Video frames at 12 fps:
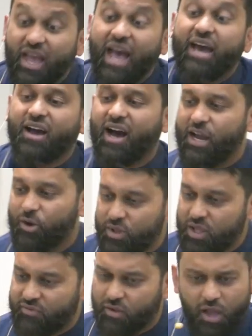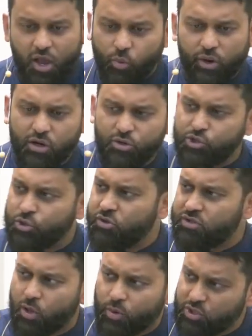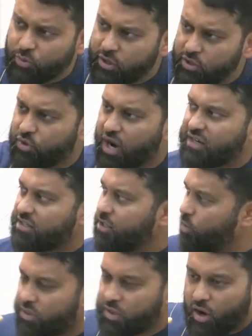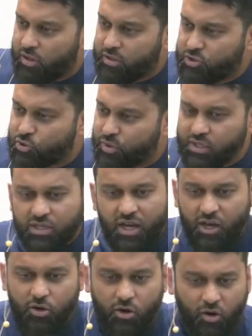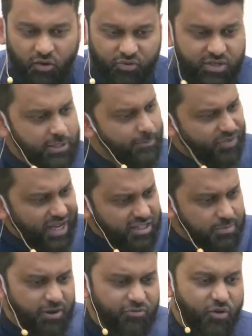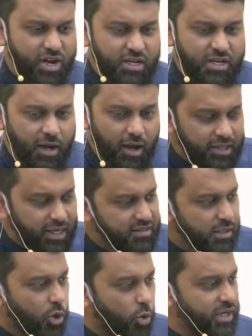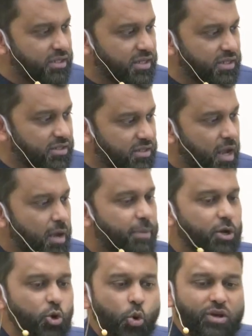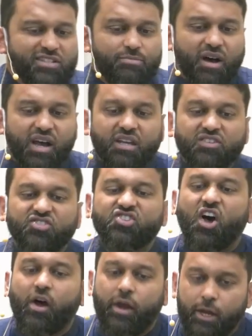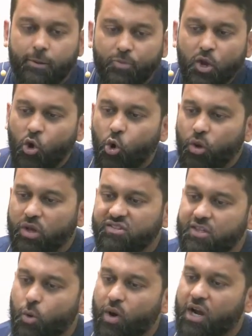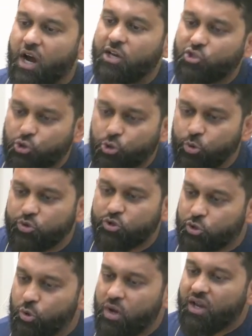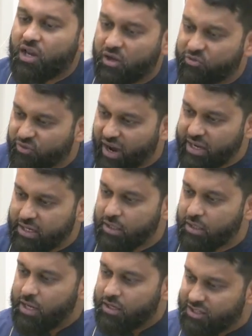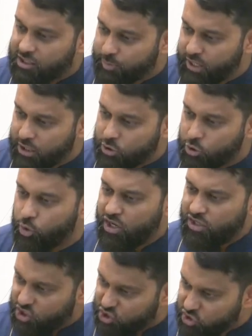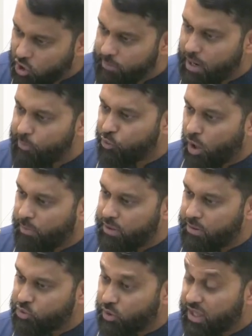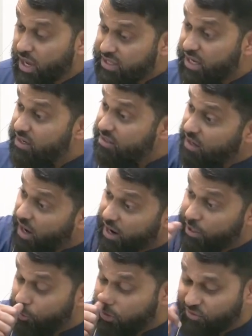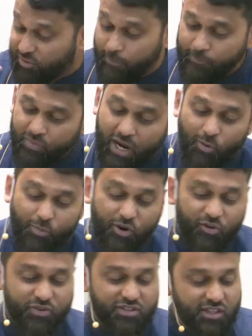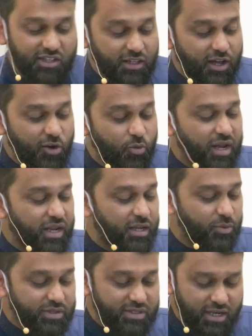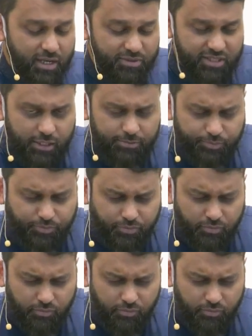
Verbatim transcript: with at a higher level. We don't choose the ones we're interacting with on the street, in our office. That's befriending, that's acquaintance. But who is my sahib? Who is the one I choose to confide in, to speak to, to share my problems with? That is a higher level. Our Prophet sallallahu alaihi wasallam said